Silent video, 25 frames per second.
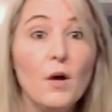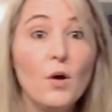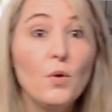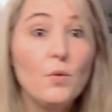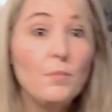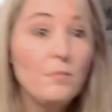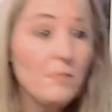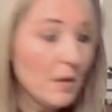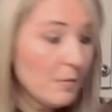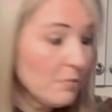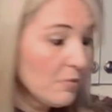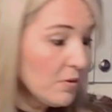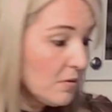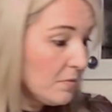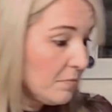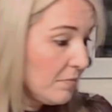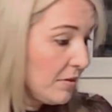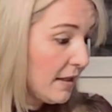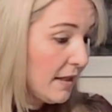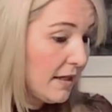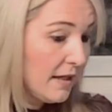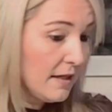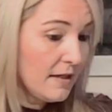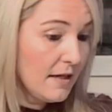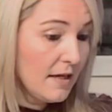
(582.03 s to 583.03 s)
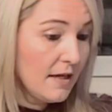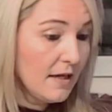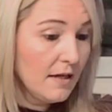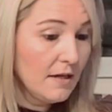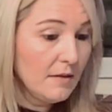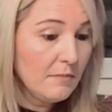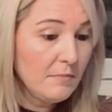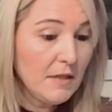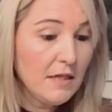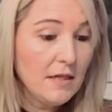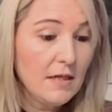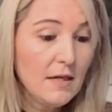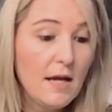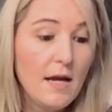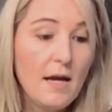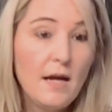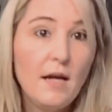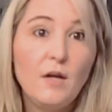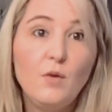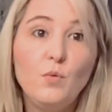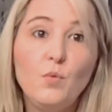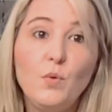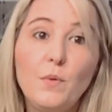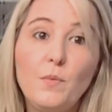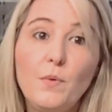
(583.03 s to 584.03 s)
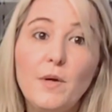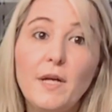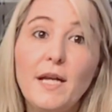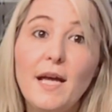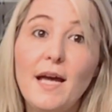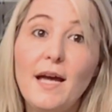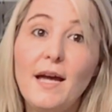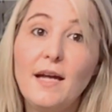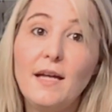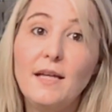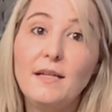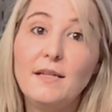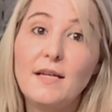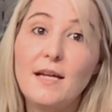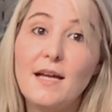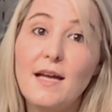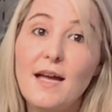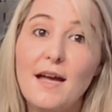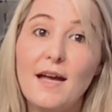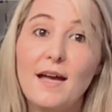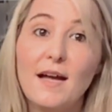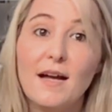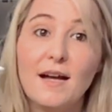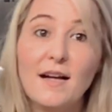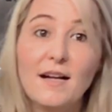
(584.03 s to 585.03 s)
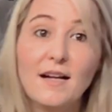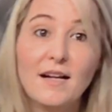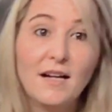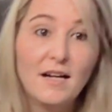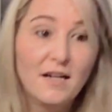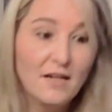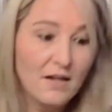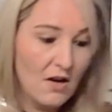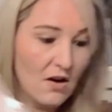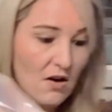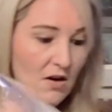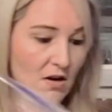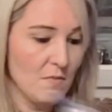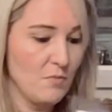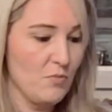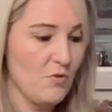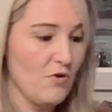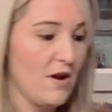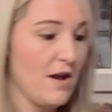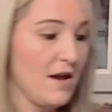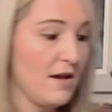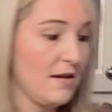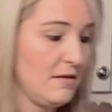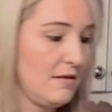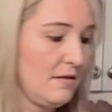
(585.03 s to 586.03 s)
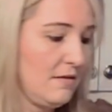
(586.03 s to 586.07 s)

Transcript: remember, plan ahead, make ahead. We went ahead, cut our bread.